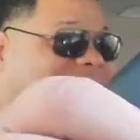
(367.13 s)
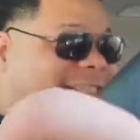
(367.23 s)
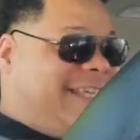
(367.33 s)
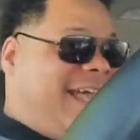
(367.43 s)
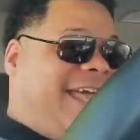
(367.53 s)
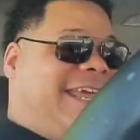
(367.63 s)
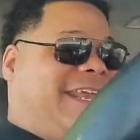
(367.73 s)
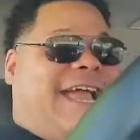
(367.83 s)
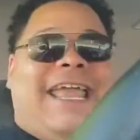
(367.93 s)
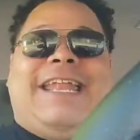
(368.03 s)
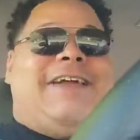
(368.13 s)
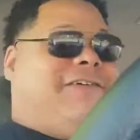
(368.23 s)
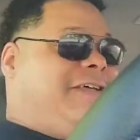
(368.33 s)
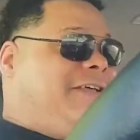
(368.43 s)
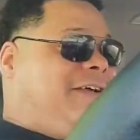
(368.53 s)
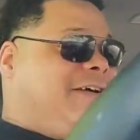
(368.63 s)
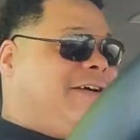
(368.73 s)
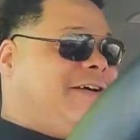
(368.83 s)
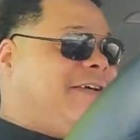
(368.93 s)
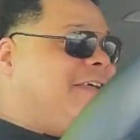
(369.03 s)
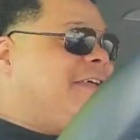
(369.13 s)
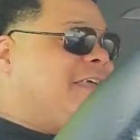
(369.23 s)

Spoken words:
See, I ain't no good, girl.